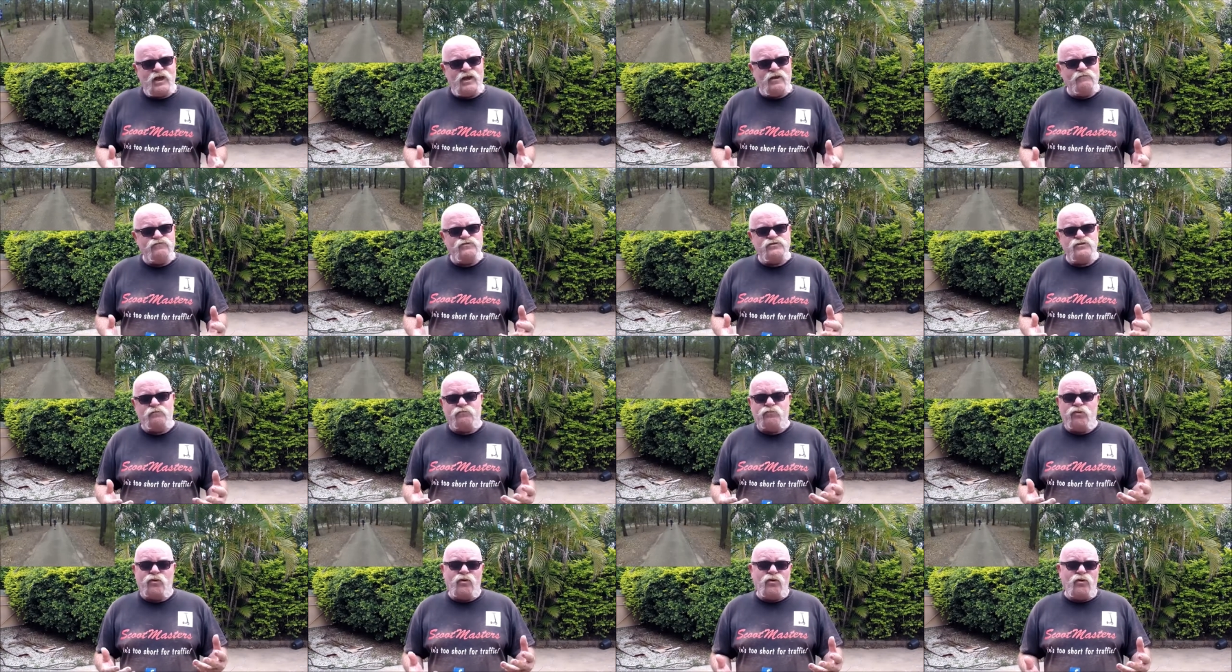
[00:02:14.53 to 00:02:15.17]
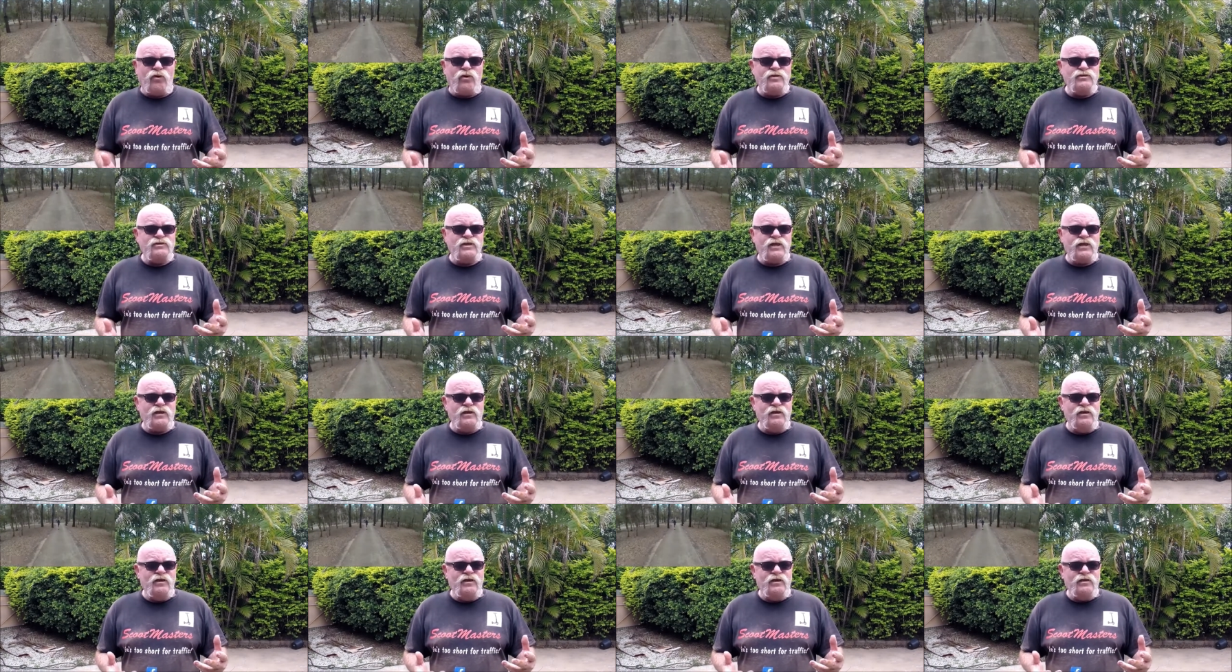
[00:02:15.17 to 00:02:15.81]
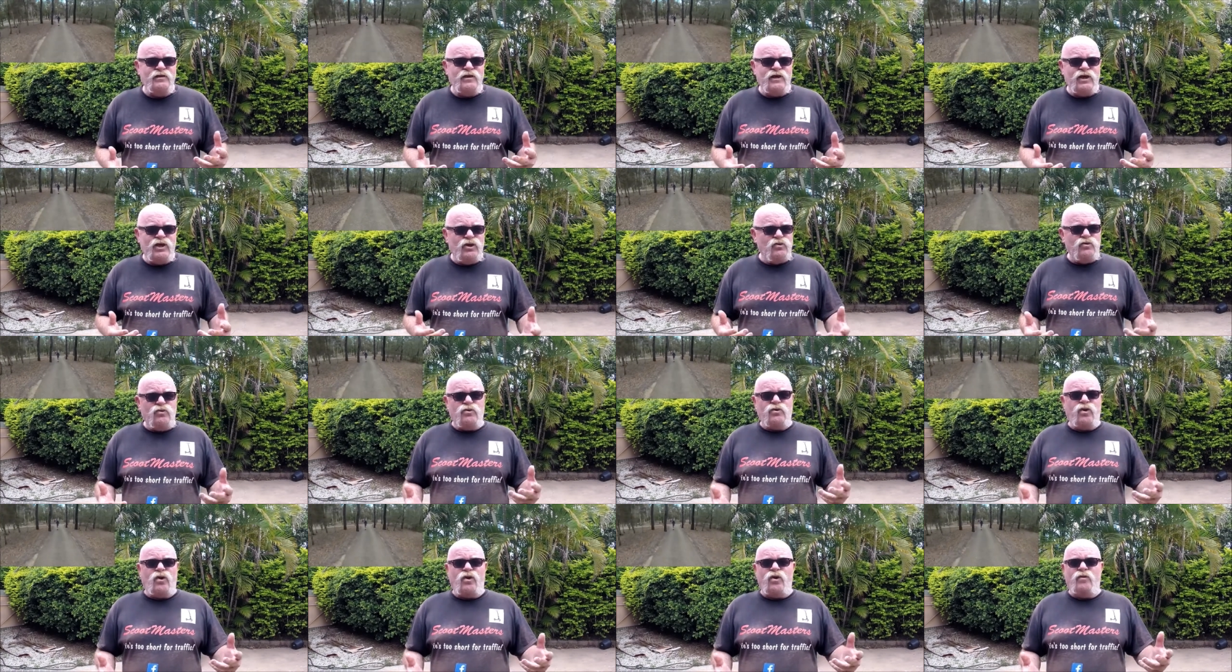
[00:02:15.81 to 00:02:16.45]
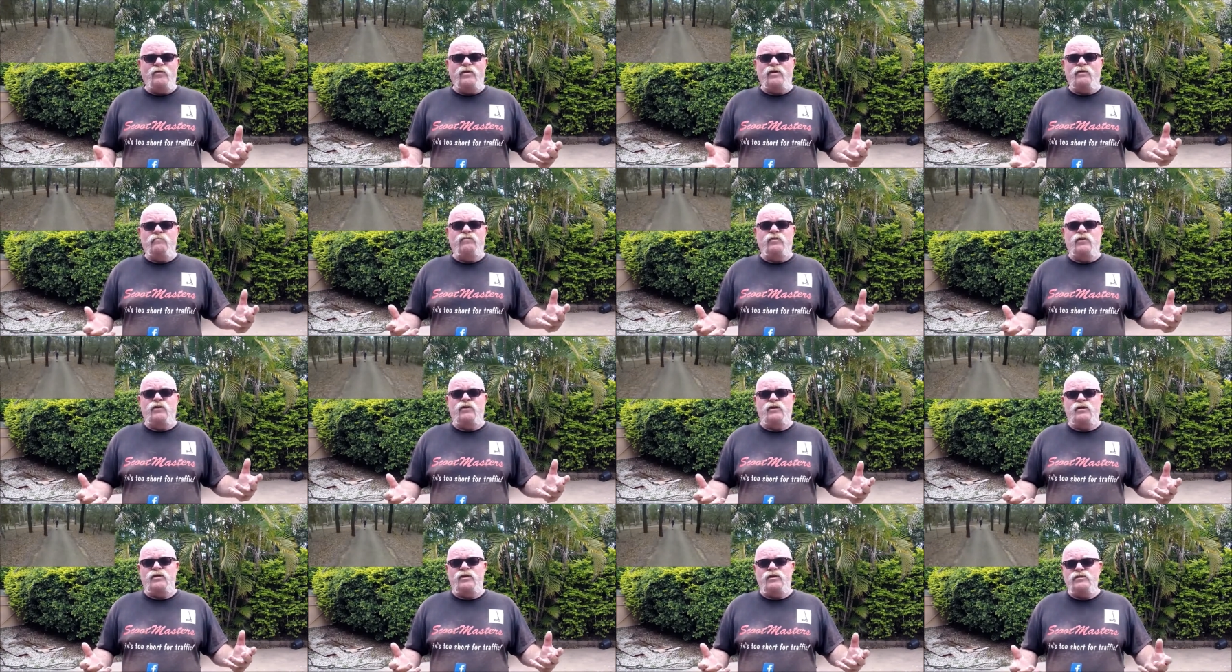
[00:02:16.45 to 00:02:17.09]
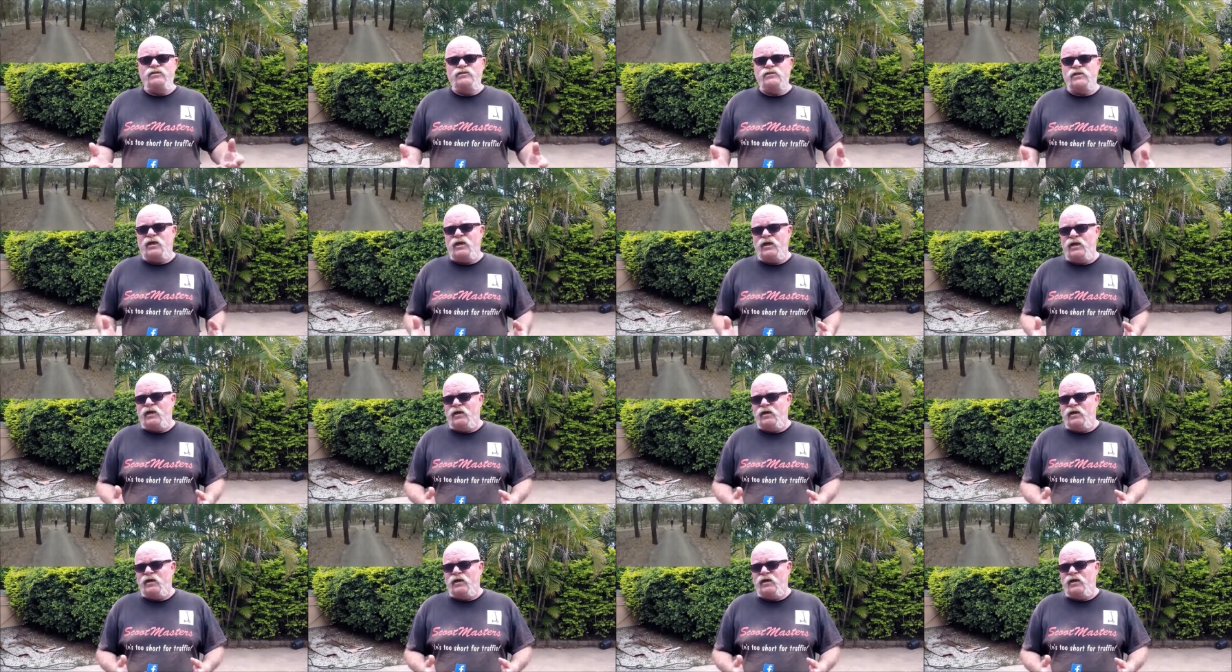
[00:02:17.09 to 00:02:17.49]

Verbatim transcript: have surprising hill climbing abilities,